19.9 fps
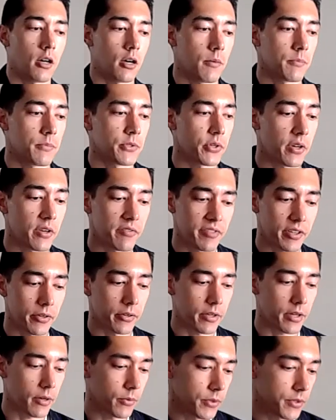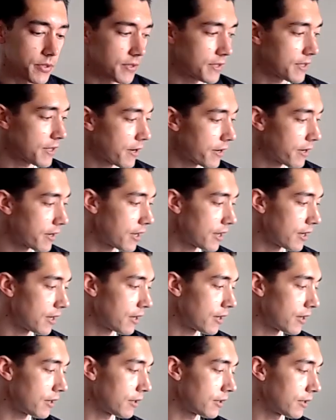So I figured I would start
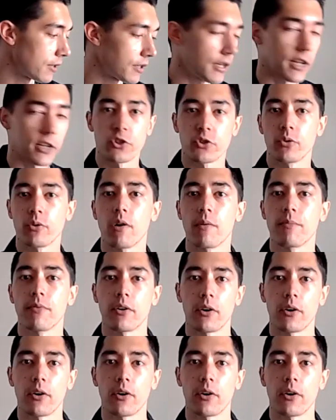and catch you up